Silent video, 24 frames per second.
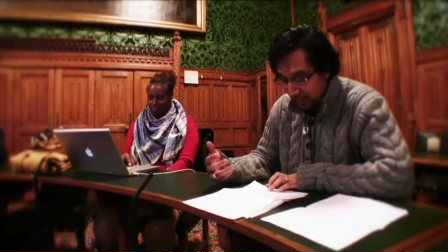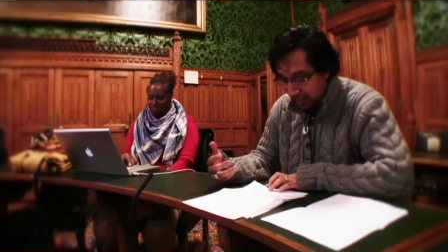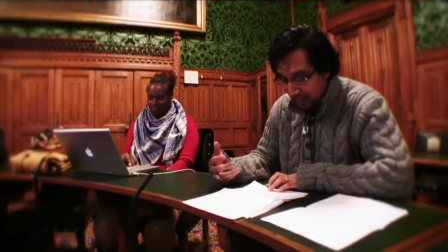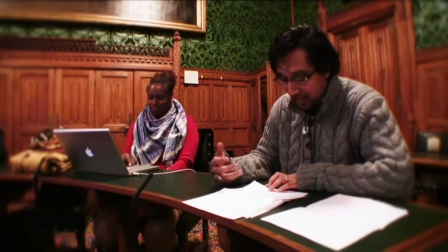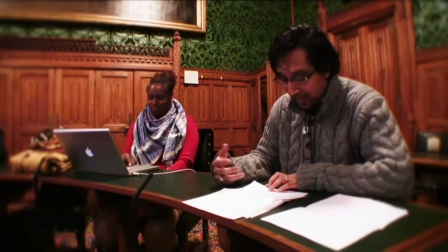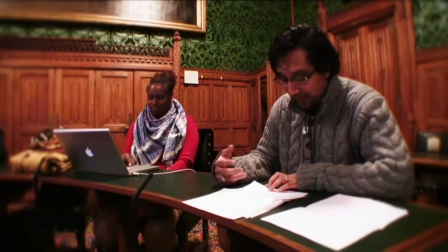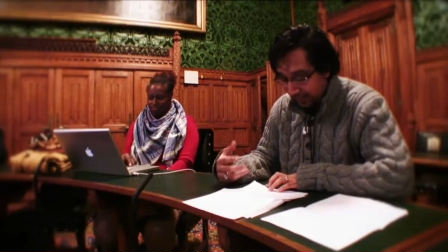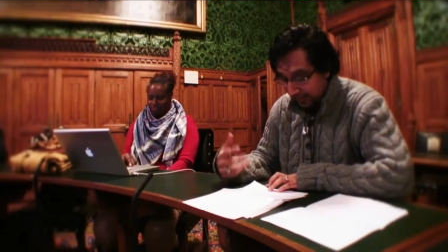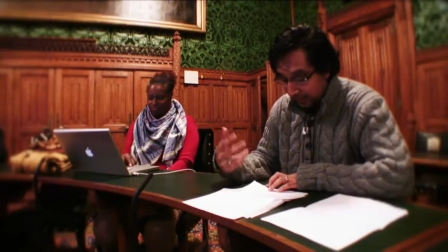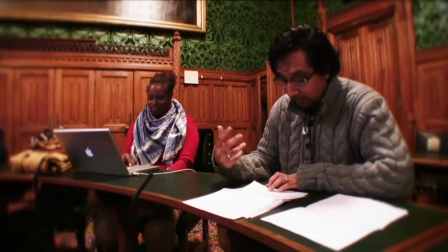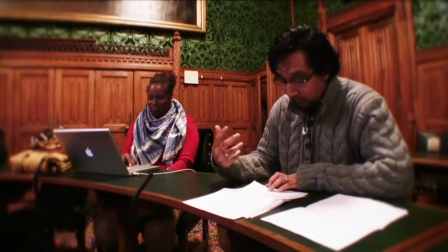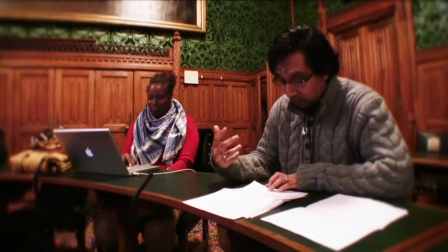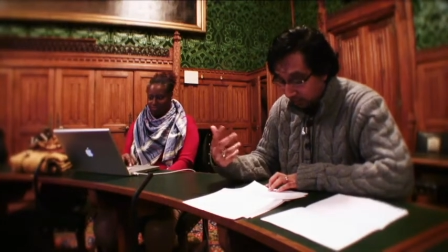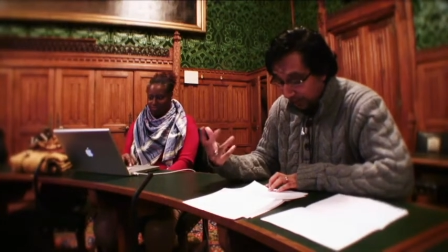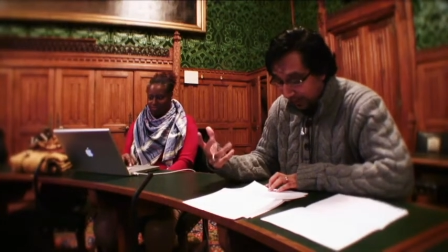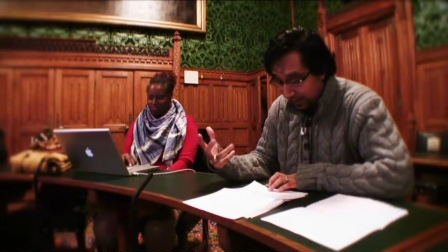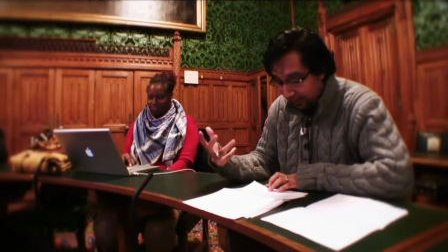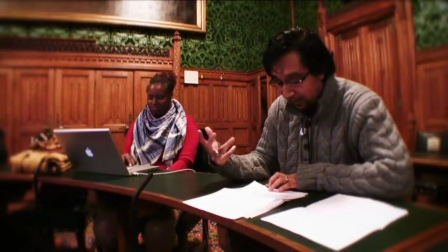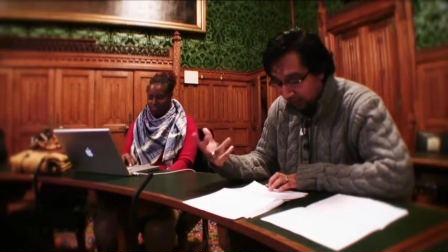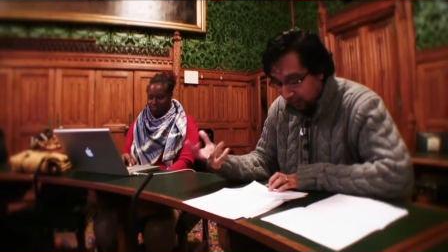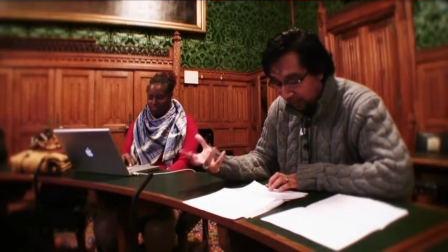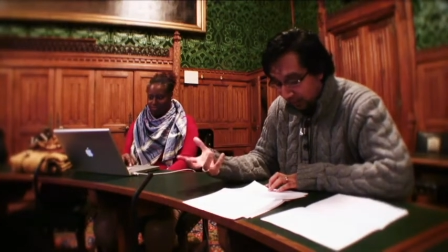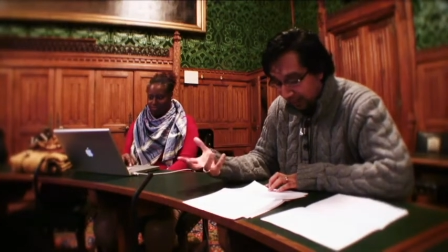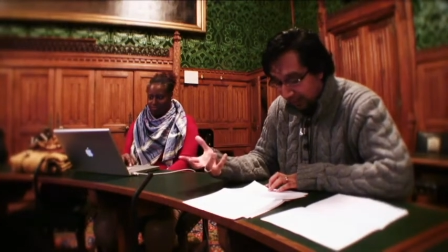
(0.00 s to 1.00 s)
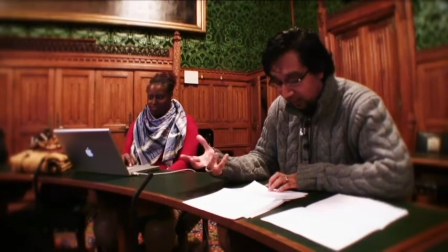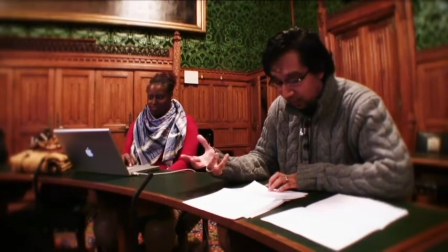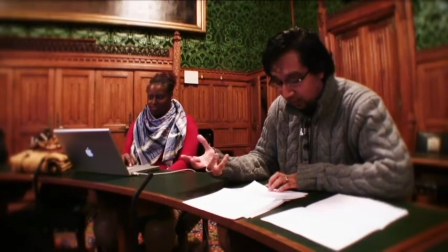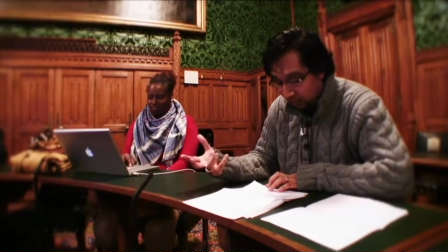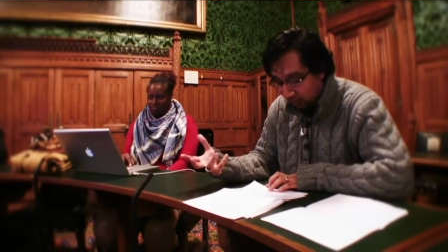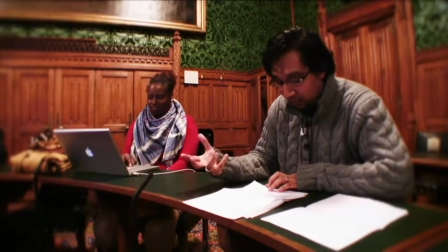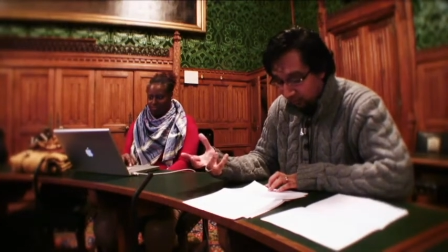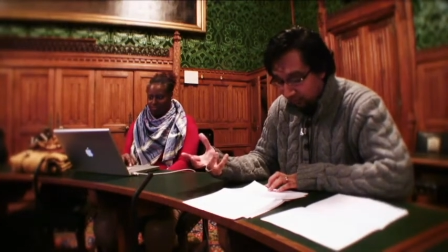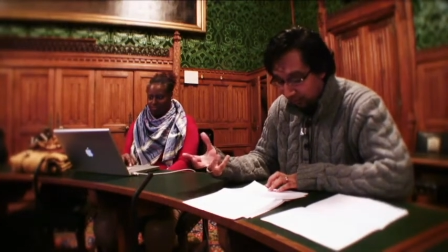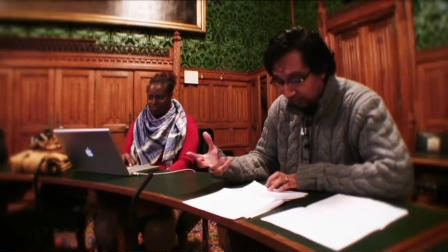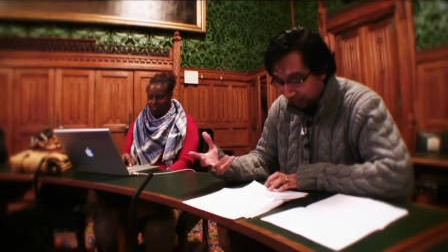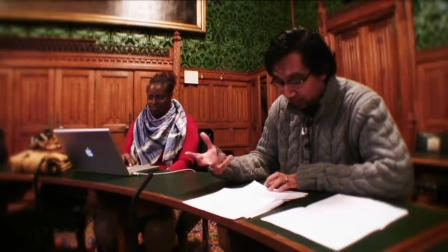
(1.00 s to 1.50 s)
and the Al-Qaeda
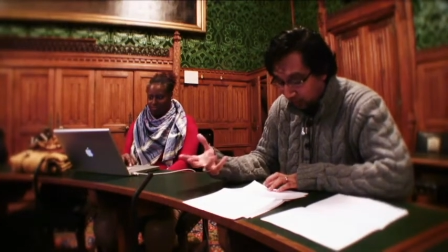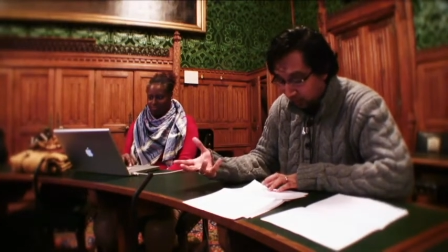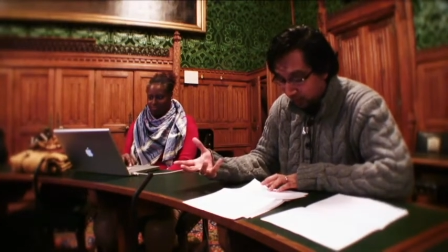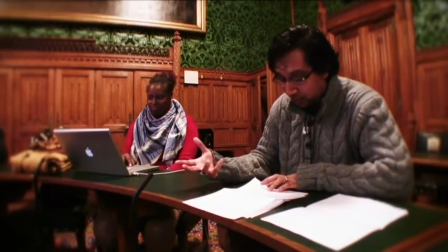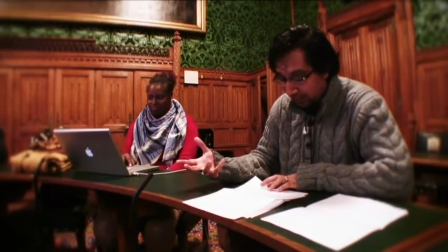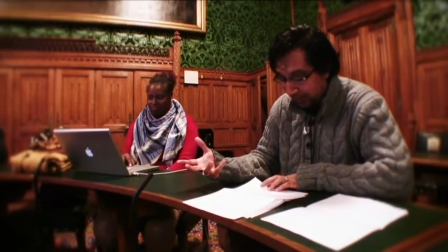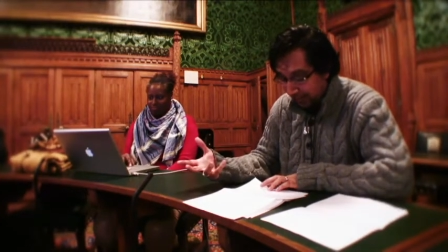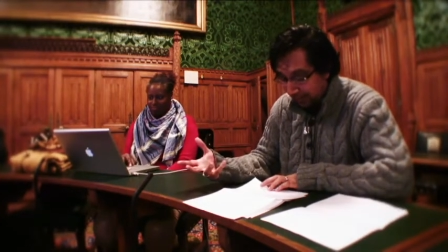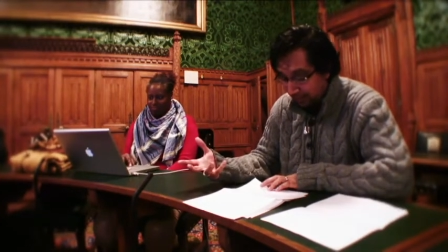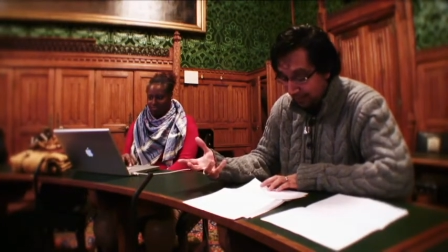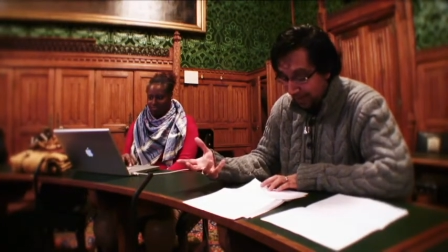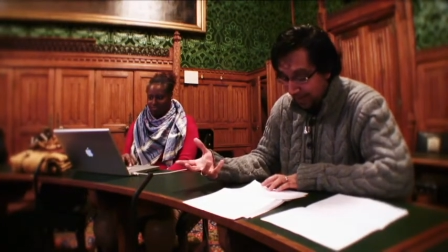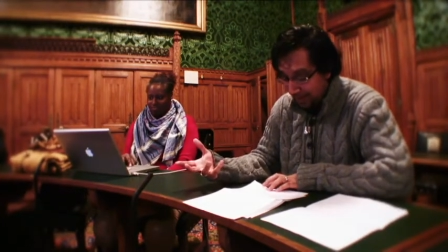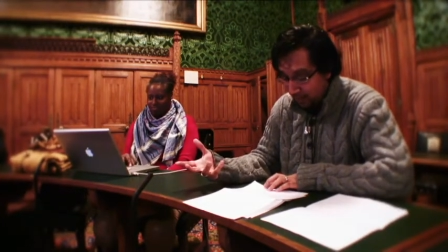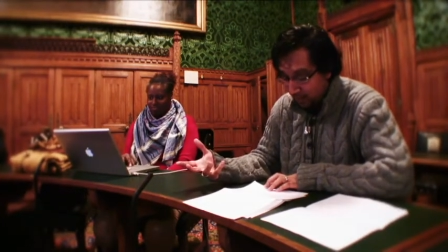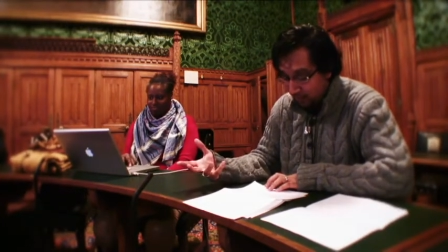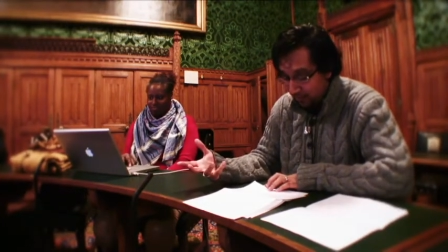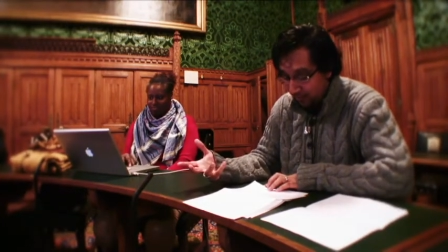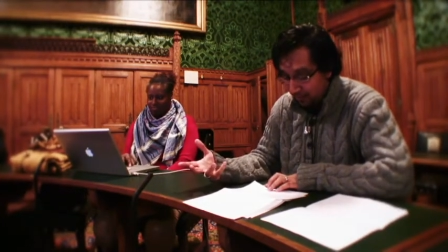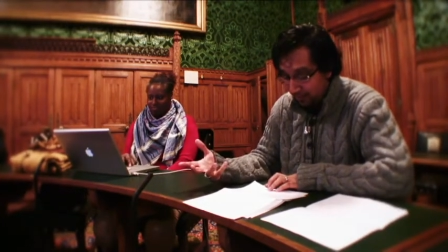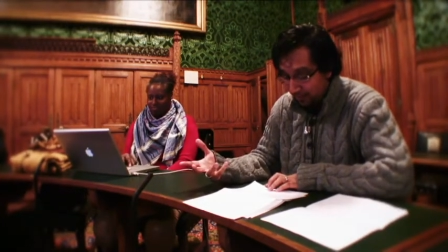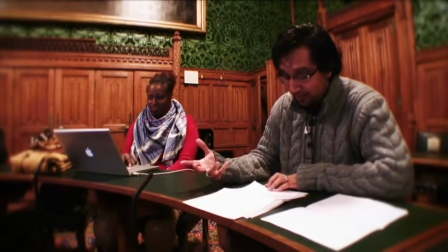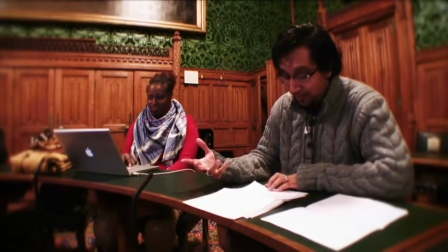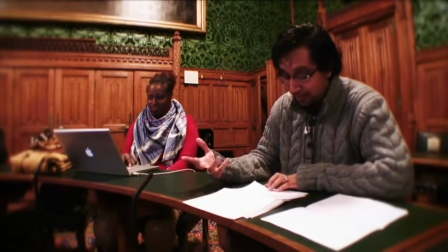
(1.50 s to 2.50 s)
icon, reportedly met